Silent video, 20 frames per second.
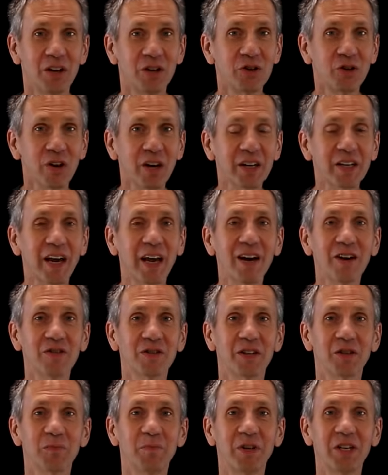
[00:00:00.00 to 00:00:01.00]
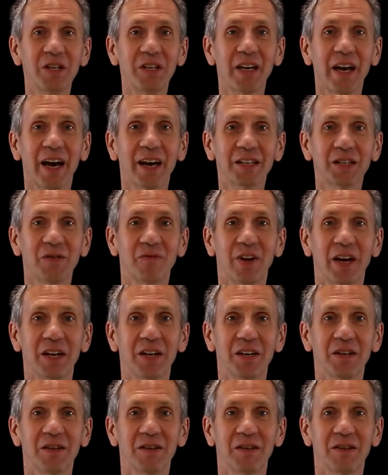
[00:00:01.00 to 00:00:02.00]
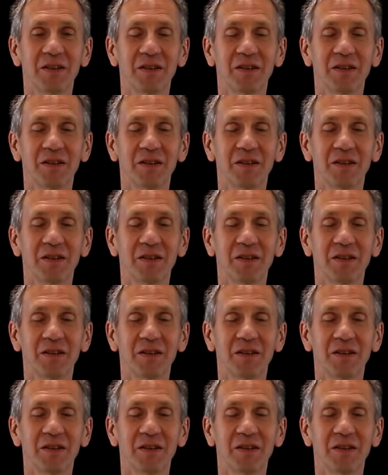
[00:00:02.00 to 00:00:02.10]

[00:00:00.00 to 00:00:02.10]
Your account has been deactivated.